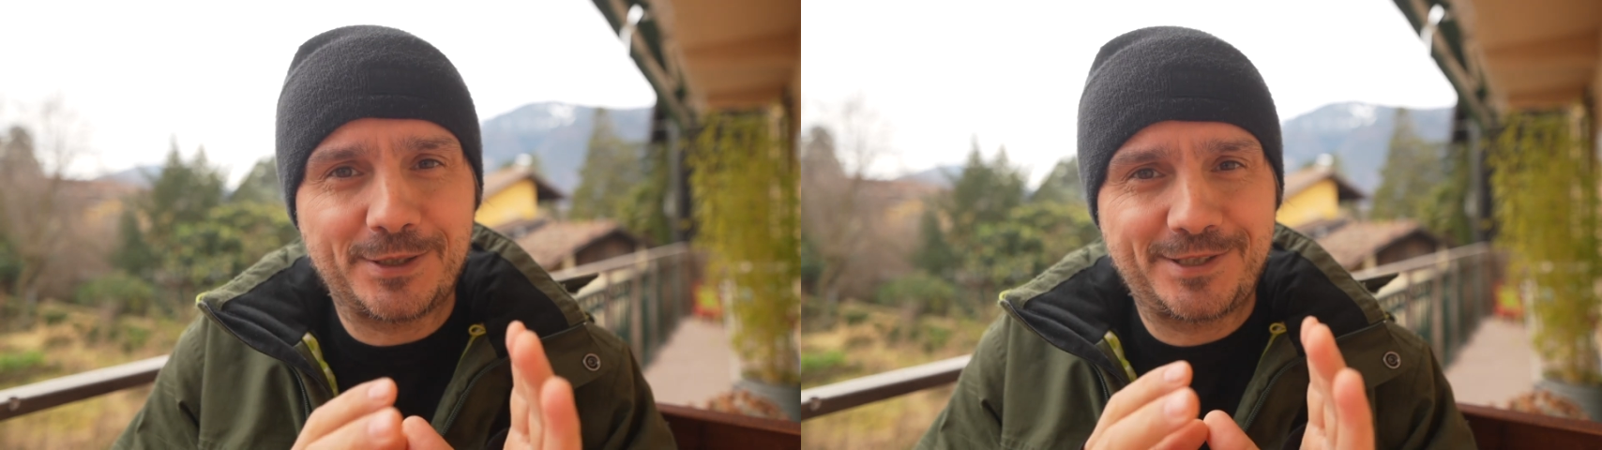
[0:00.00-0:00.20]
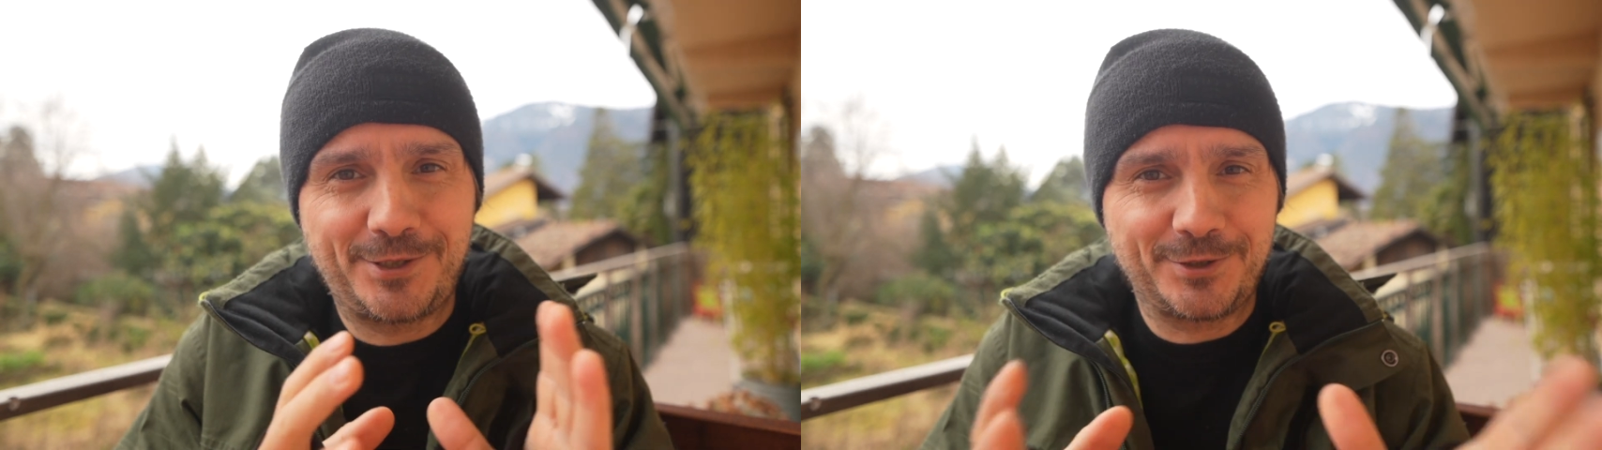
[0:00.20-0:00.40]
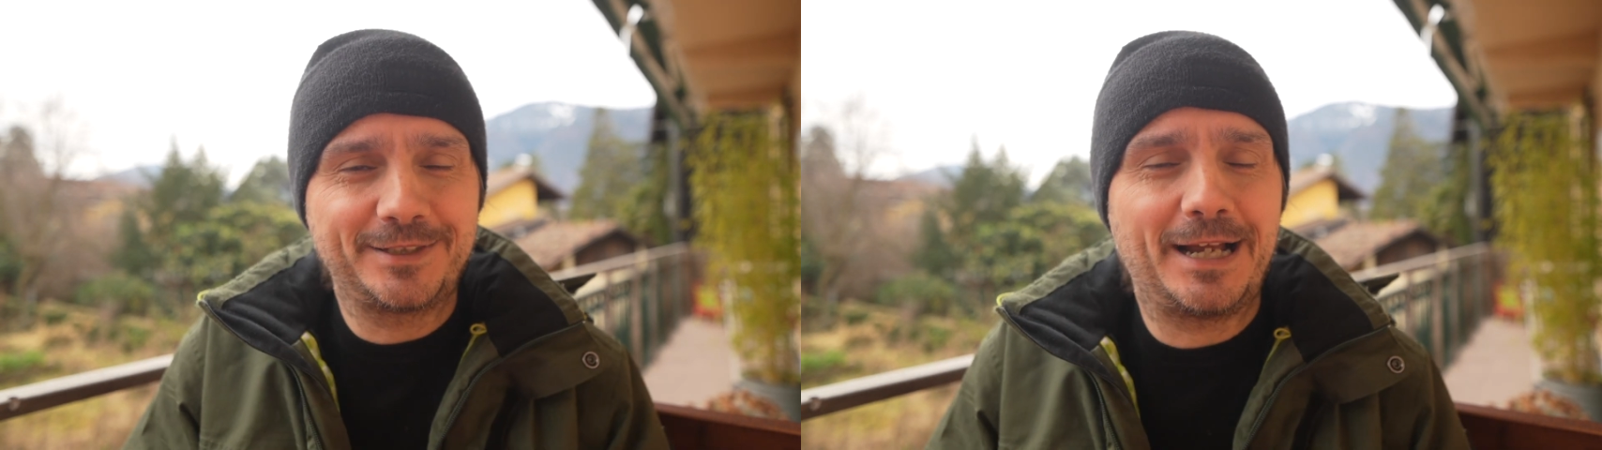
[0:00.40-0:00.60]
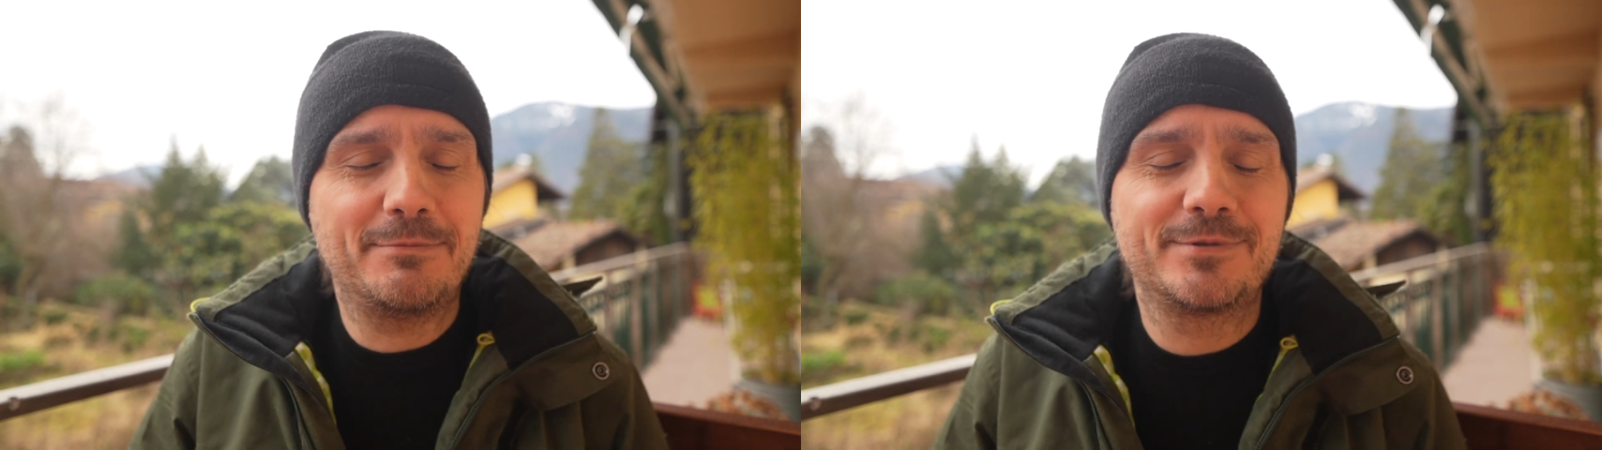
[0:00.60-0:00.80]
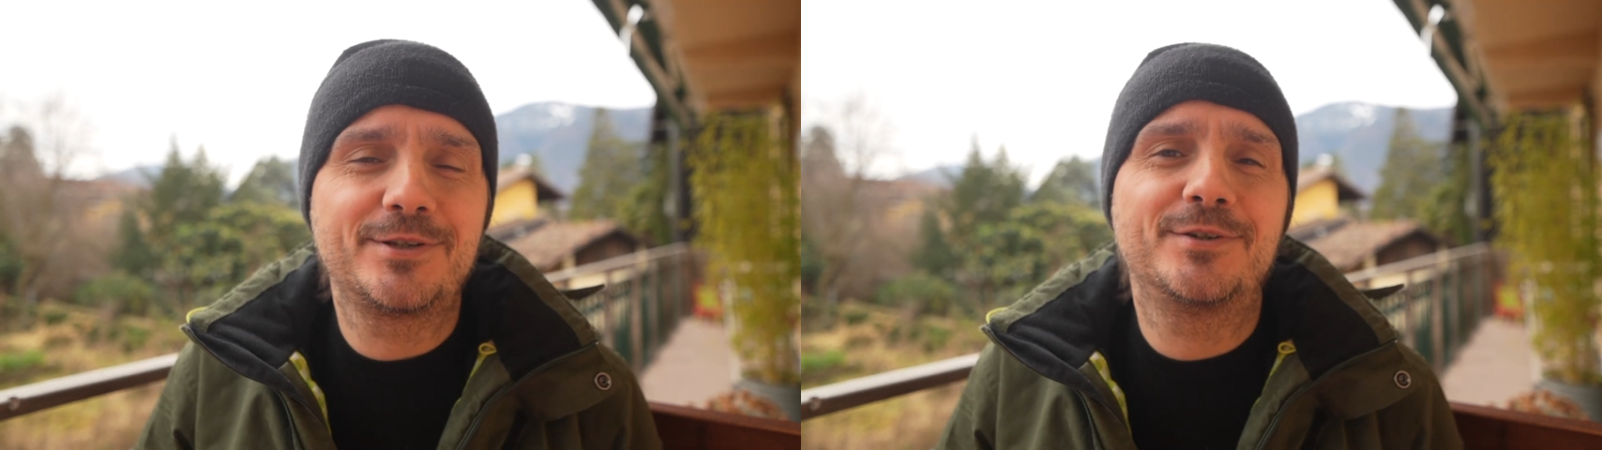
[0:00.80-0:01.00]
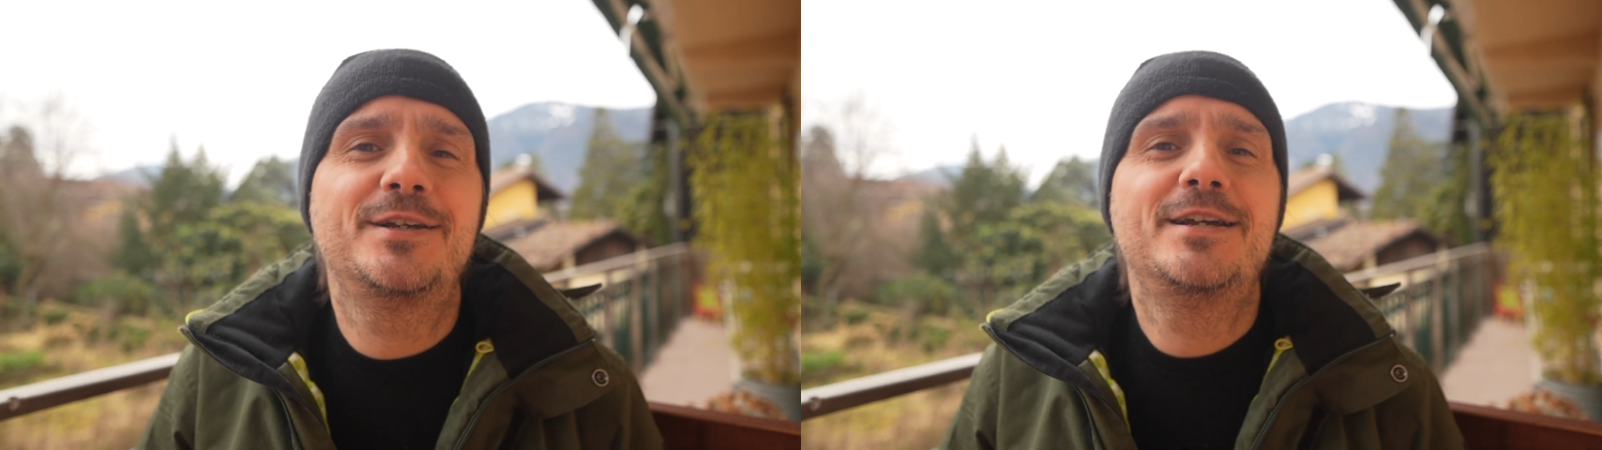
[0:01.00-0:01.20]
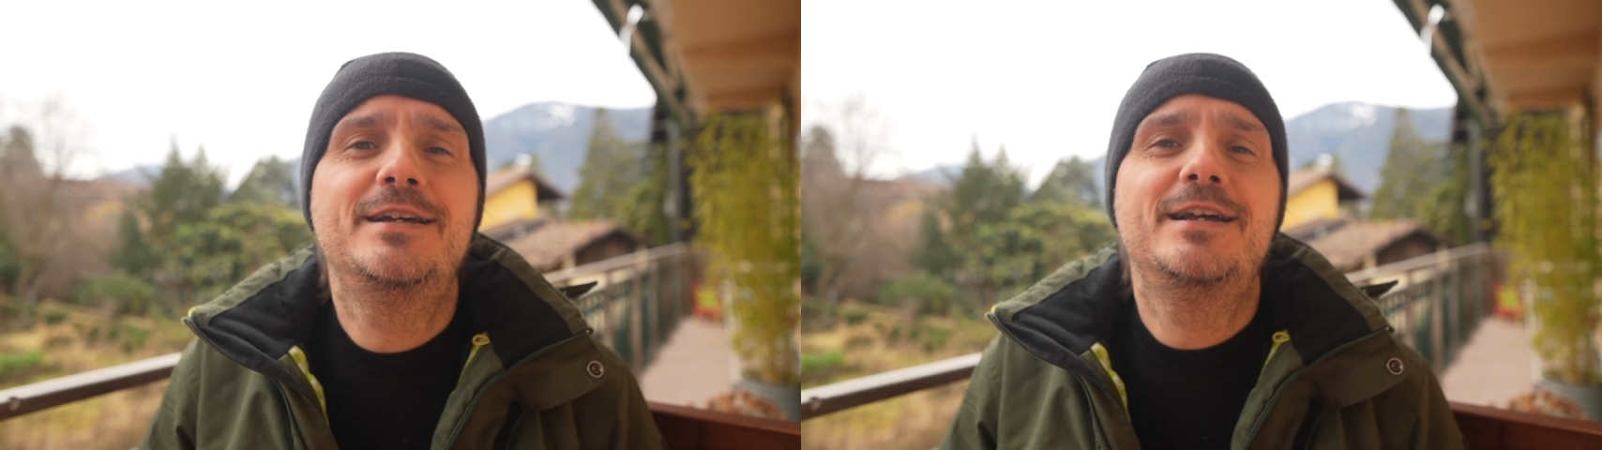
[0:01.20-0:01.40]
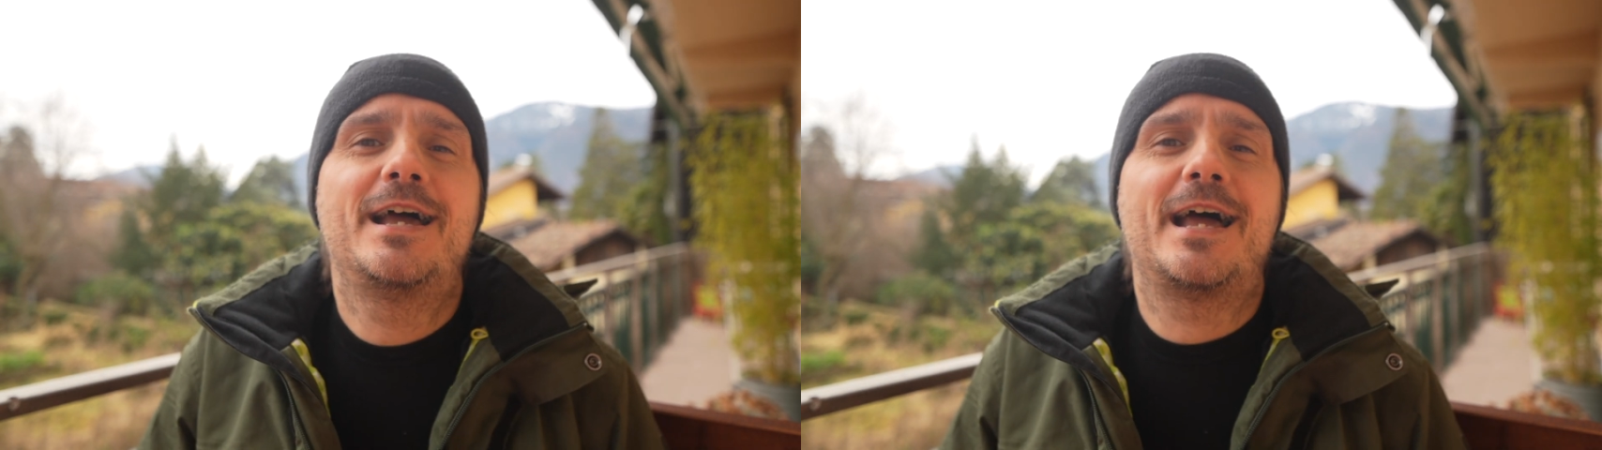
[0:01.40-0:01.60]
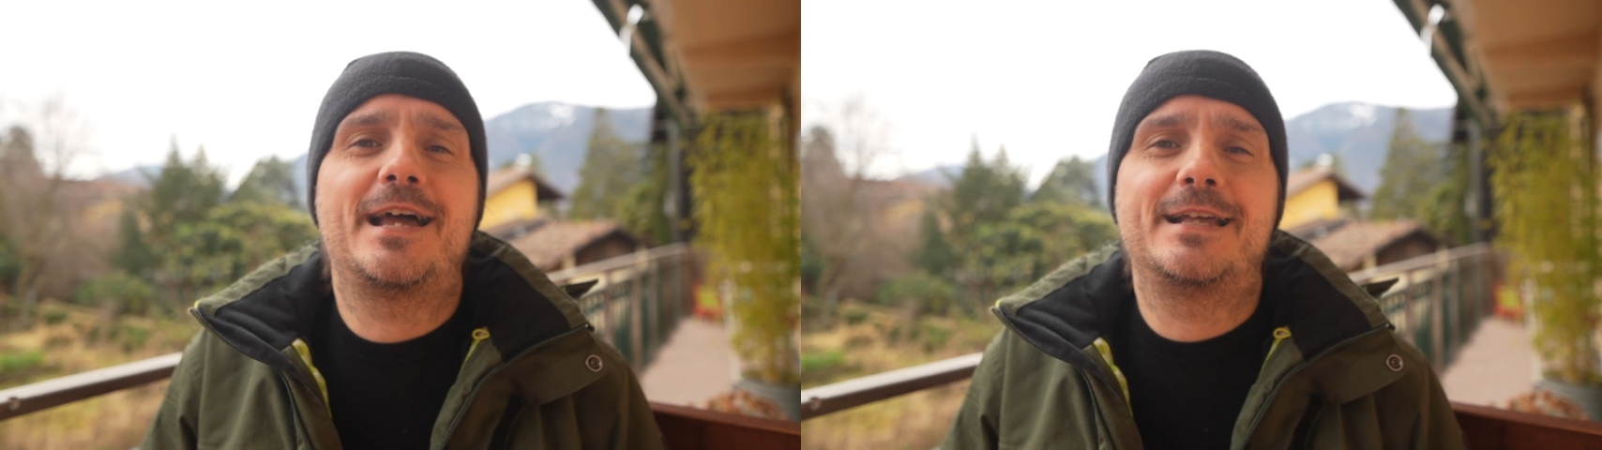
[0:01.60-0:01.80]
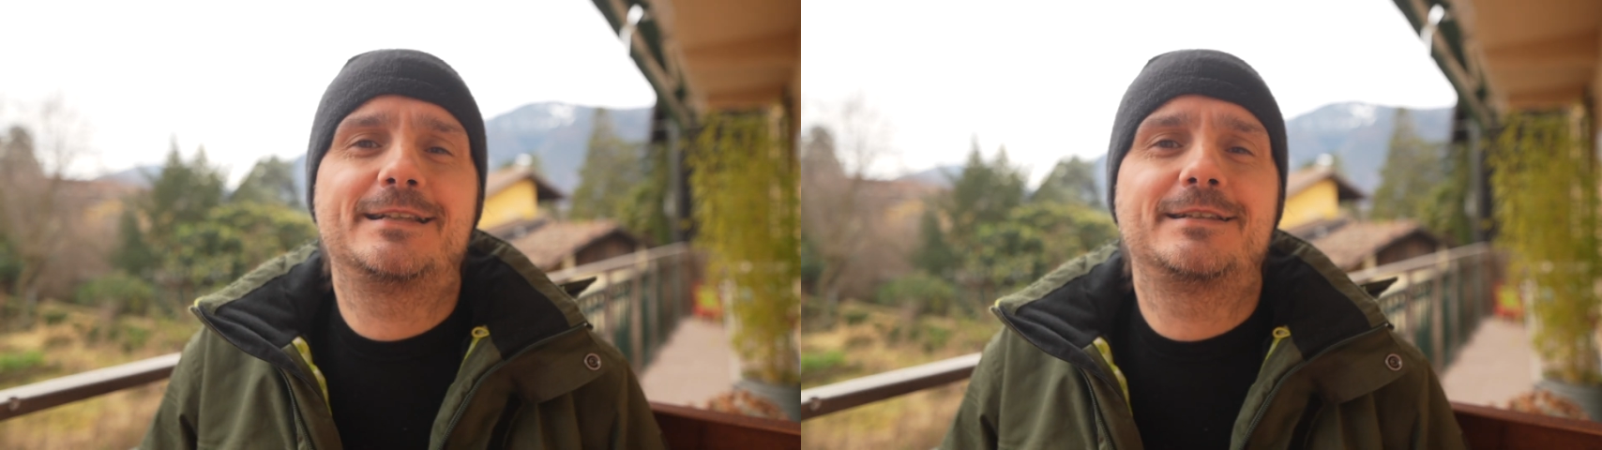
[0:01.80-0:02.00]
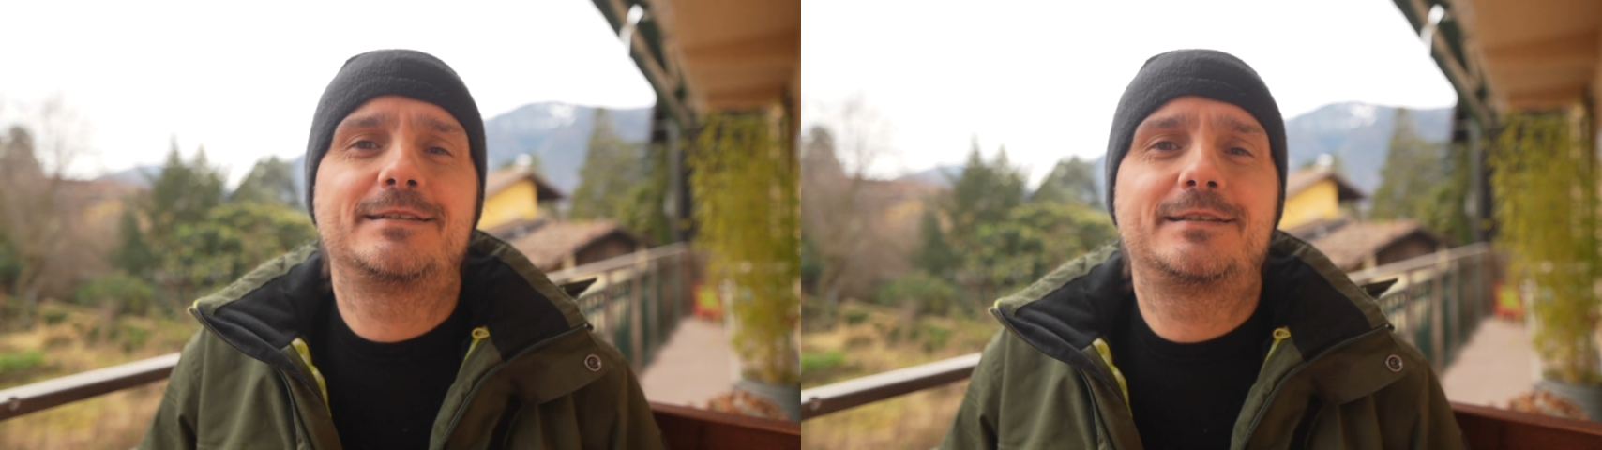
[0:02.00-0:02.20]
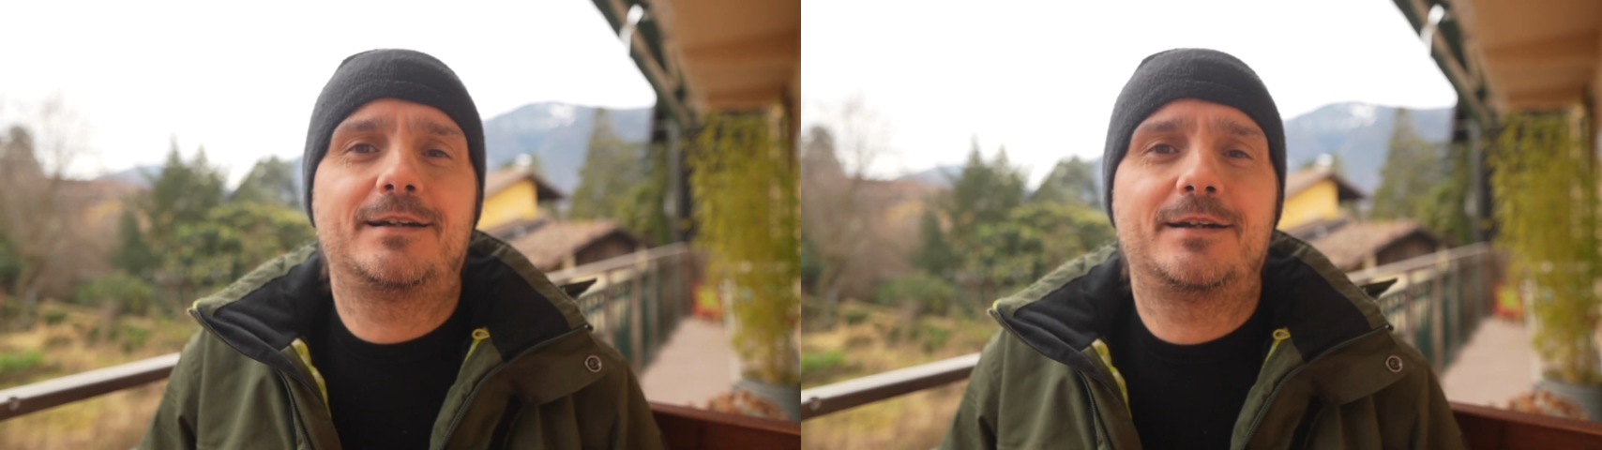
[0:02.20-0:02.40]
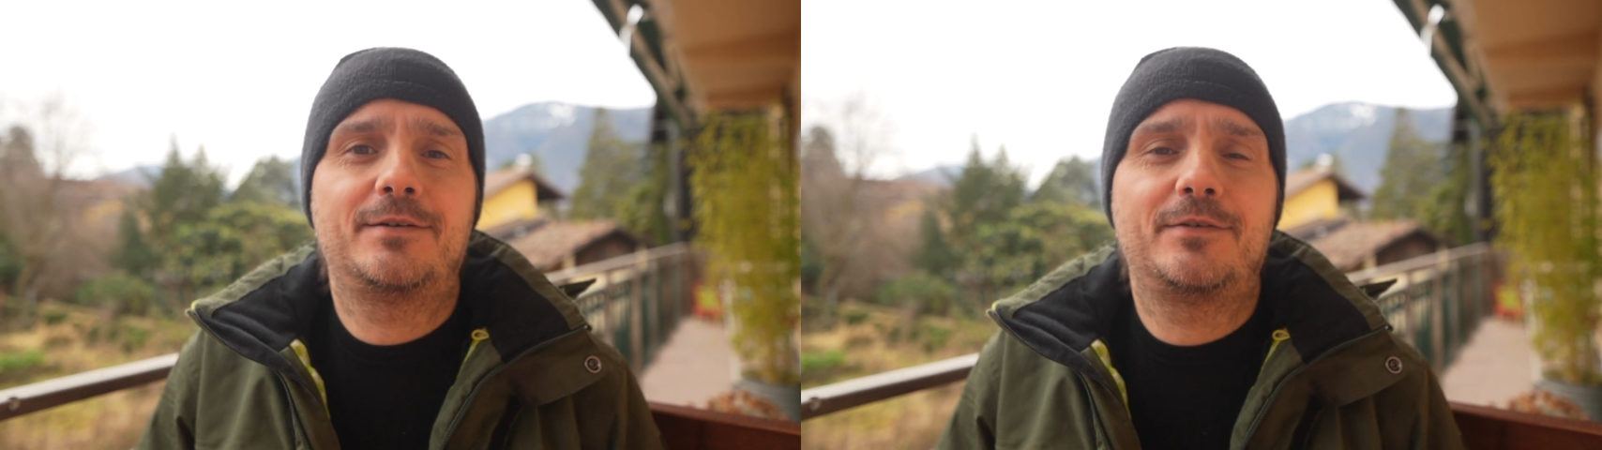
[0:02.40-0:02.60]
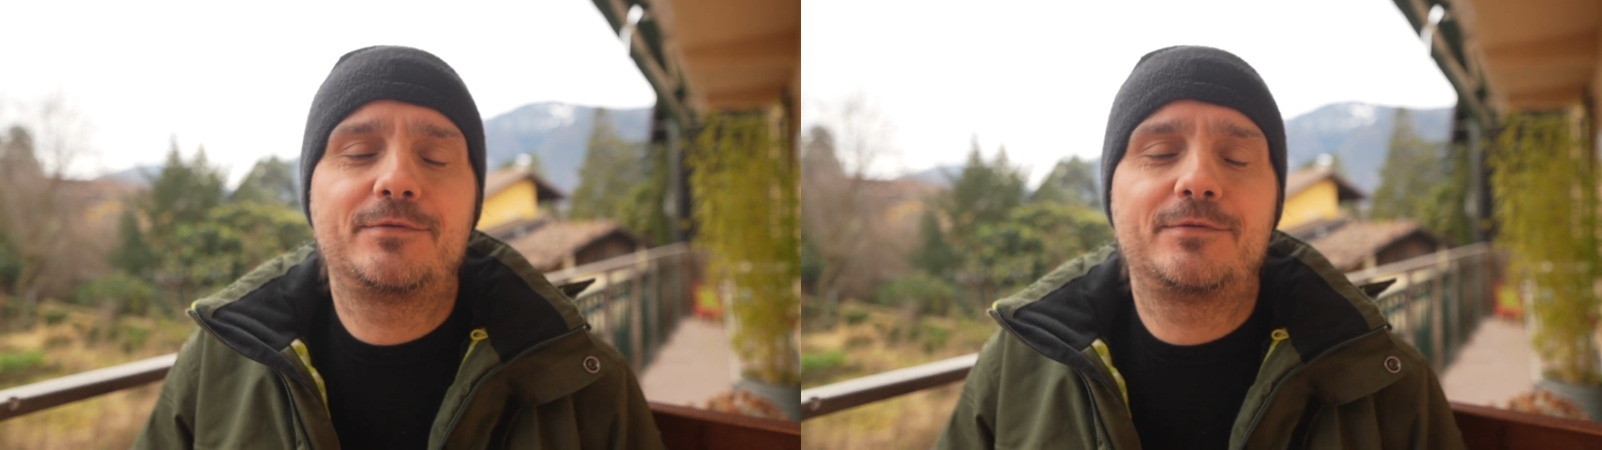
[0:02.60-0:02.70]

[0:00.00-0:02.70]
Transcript: what's your time zone. And uh,